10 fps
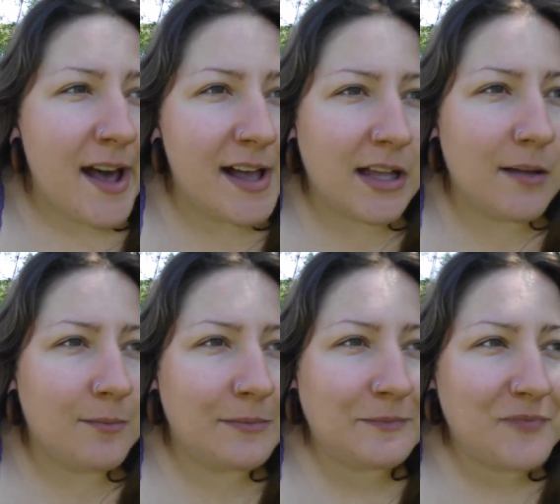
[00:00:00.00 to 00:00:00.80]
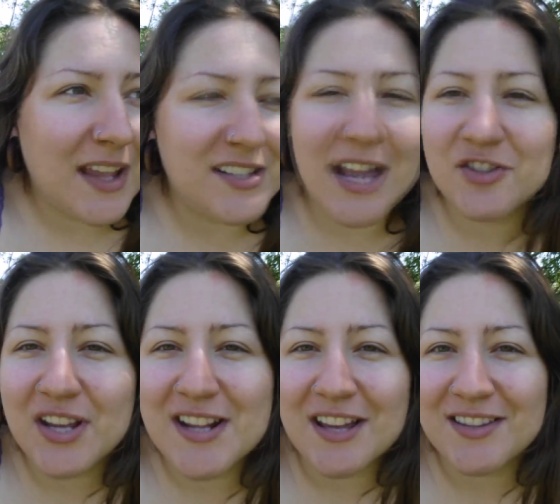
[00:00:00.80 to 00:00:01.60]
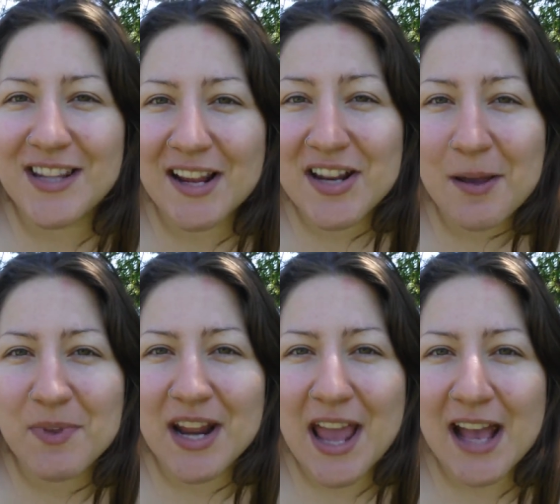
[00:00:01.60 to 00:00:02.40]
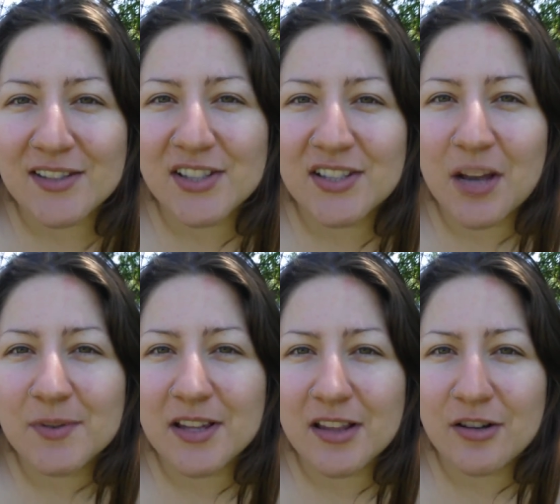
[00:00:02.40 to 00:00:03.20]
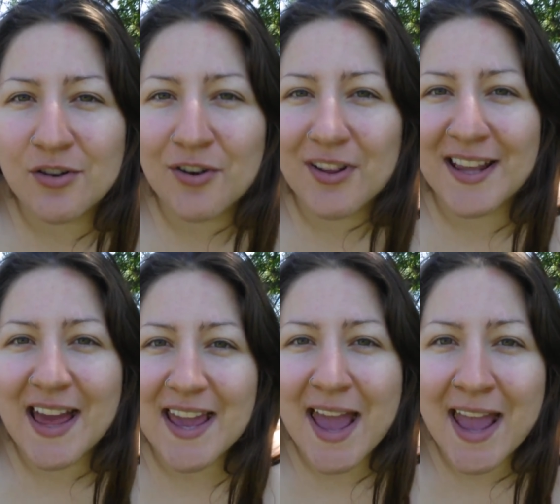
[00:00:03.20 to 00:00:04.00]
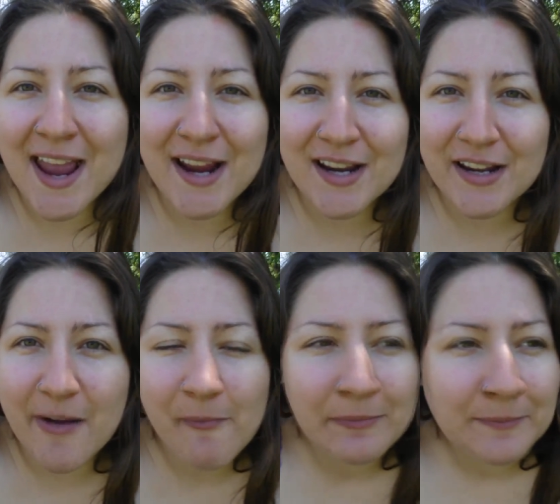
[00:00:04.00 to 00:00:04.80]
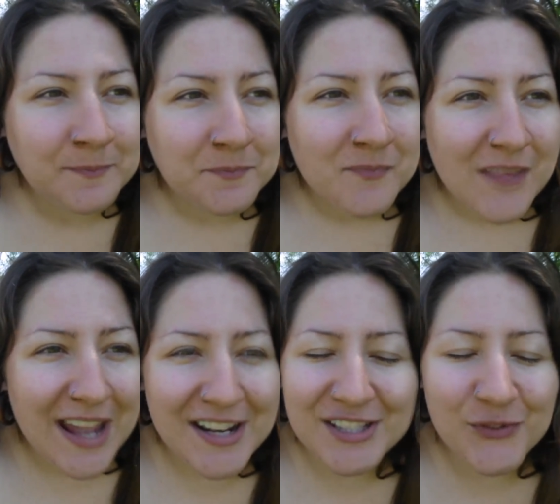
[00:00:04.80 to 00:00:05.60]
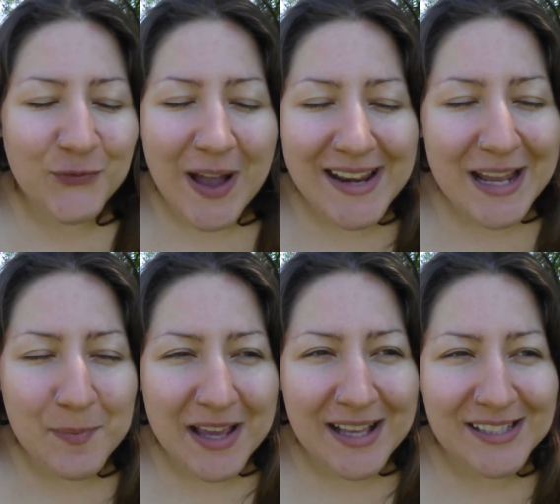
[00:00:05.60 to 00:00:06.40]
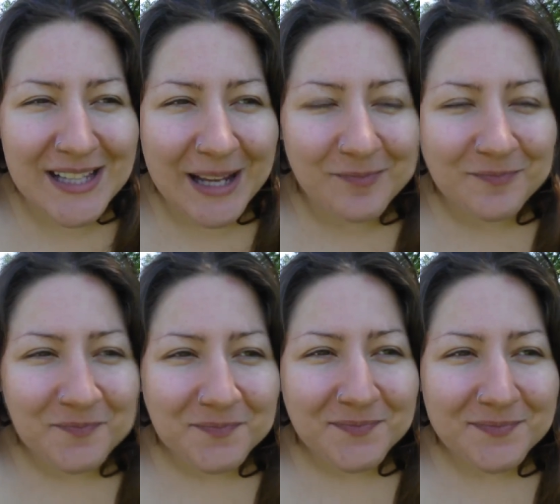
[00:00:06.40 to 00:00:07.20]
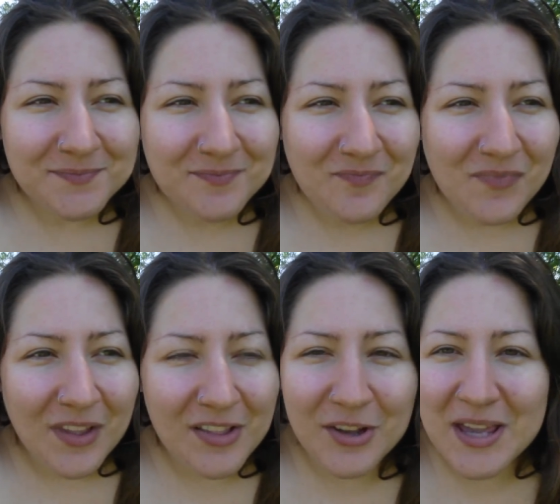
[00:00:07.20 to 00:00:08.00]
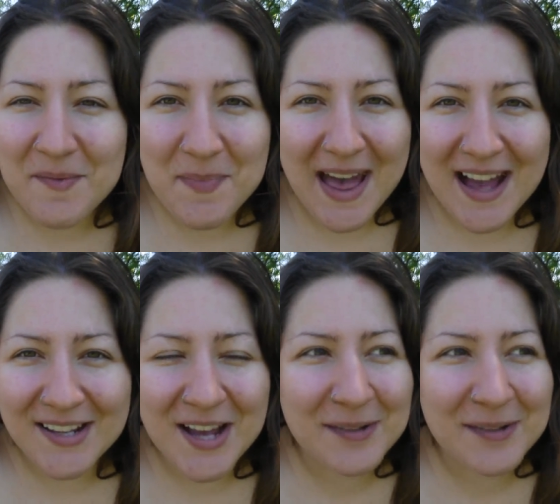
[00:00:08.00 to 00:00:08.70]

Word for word: Um, it's actually a nickname that I had since I was a little girl, and I hated it. And it's funny because, like, looking back,